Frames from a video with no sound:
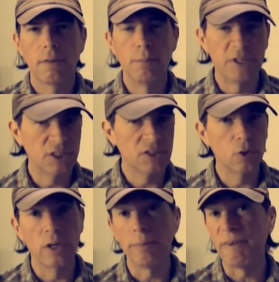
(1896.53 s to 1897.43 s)
The mission is
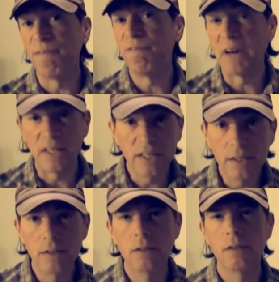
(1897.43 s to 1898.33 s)
going to be
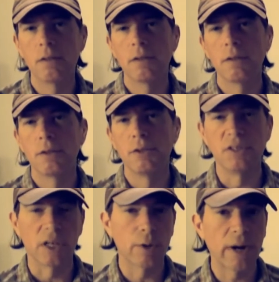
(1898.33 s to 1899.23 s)
funded
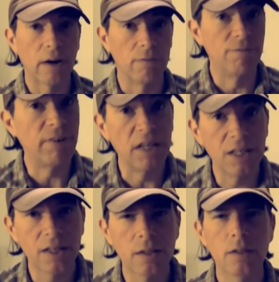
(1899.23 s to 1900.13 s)
using
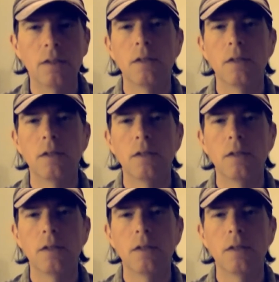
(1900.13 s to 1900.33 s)
crowdfunding.